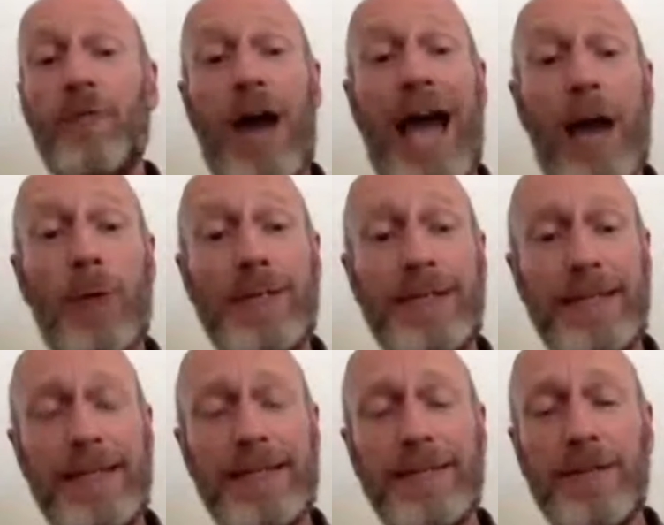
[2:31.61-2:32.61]
for how it
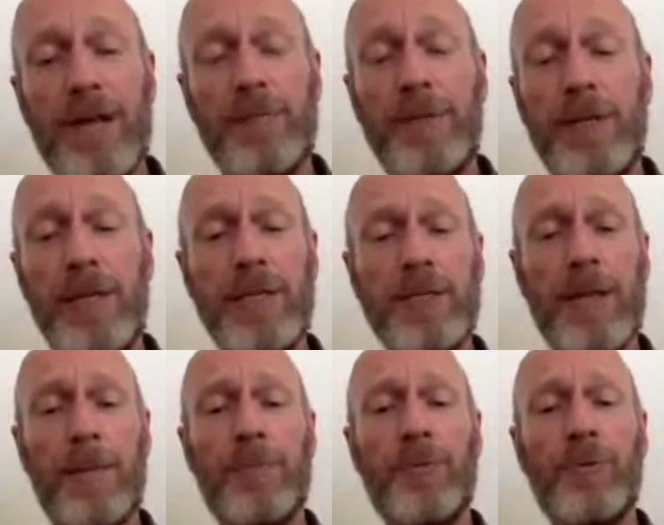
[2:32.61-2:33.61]
is that I'm in
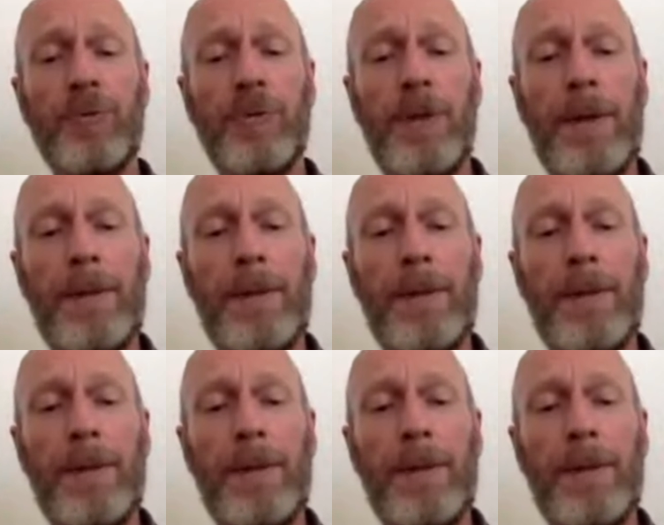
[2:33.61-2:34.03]
Istanbul,